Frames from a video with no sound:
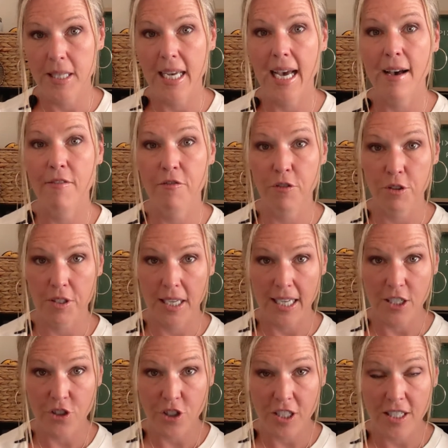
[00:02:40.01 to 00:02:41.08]
They have full
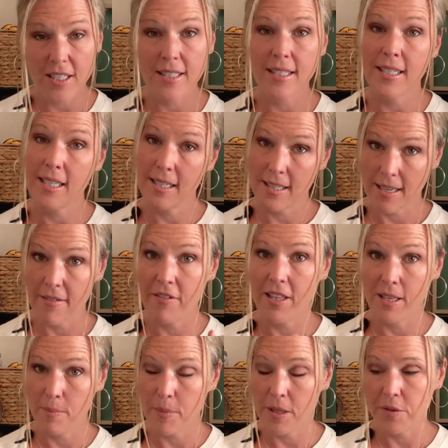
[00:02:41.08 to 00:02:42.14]
kitchens in
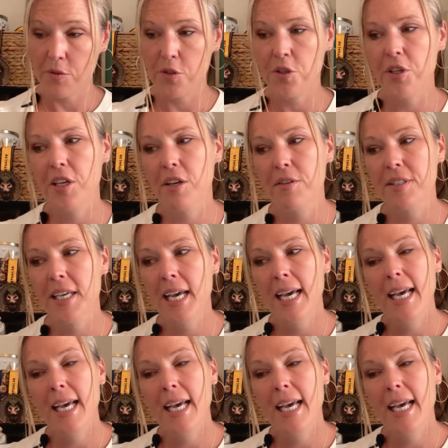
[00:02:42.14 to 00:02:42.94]
everything but the studios.